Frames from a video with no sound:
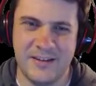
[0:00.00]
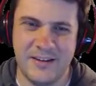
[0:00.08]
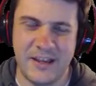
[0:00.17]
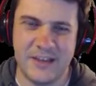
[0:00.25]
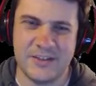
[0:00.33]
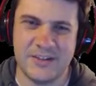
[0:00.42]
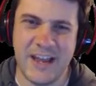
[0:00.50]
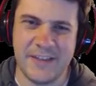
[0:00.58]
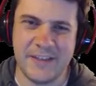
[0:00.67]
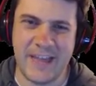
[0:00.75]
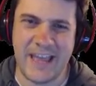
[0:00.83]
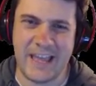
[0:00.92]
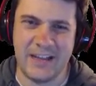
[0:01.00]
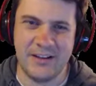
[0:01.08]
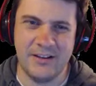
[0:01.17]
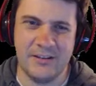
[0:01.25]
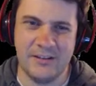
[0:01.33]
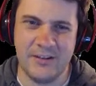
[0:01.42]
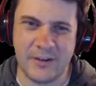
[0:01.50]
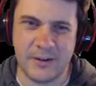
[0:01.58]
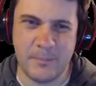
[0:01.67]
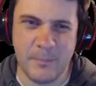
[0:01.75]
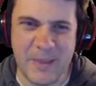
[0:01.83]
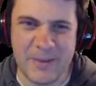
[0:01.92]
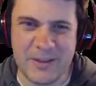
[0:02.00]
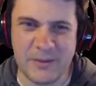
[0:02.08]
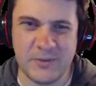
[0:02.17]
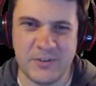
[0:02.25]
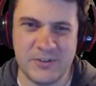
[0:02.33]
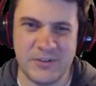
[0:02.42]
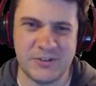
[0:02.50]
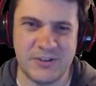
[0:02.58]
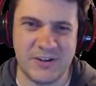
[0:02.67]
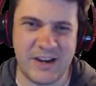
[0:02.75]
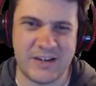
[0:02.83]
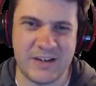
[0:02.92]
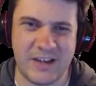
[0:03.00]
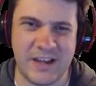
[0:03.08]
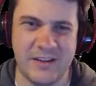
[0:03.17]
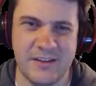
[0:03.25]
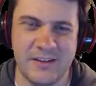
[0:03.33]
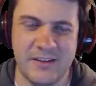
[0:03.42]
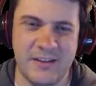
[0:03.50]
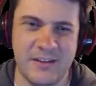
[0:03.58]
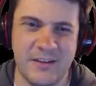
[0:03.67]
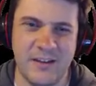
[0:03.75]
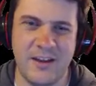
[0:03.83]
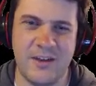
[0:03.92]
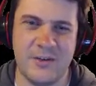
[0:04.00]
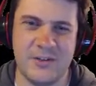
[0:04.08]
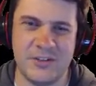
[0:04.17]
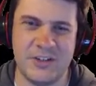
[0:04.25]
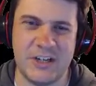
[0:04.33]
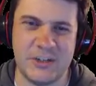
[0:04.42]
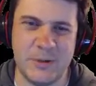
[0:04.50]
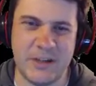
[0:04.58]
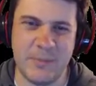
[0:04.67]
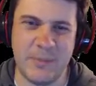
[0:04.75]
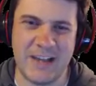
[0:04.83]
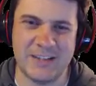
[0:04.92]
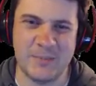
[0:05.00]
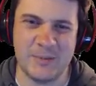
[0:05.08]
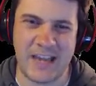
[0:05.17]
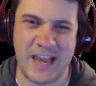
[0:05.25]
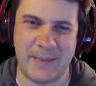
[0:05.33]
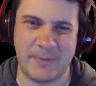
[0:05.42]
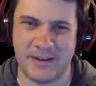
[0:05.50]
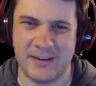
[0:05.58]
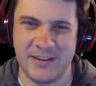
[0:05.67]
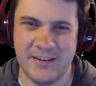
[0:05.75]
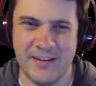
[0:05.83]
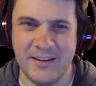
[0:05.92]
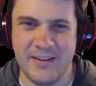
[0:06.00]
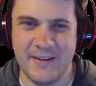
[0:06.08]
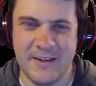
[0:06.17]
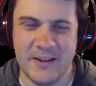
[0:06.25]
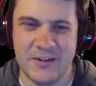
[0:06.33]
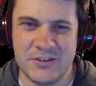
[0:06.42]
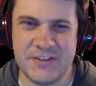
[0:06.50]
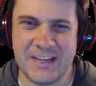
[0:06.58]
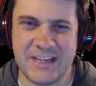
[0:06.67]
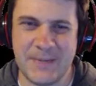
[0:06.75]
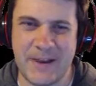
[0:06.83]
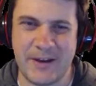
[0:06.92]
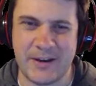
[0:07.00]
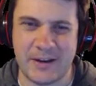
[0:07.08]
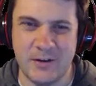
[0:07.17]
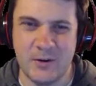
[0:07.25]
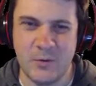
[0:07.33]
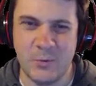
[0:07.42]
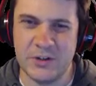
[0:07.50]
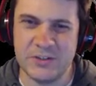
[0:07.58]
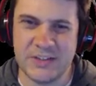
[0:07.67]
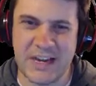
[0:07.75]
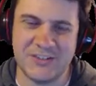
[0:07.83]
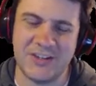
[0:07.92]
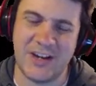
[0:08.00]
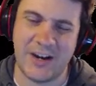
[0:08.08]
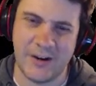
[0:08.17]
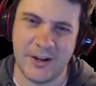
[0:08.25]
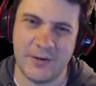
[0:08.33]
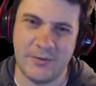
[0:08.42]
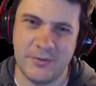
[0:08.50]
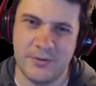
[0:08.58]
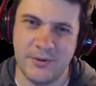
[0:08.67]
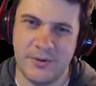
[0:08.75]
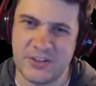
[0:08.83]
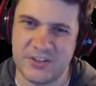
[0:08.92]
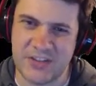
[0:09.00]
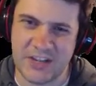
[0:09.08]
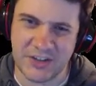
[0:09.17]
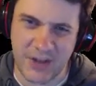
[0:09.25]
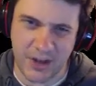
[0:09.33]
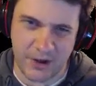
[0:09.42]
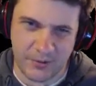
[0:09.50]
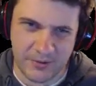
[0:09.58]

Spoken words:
It's not that. Look, maybe this wasn't such a good idea. Oh, sheesh, what could possibly happen? Just think about it. Worst case scenario, she says no.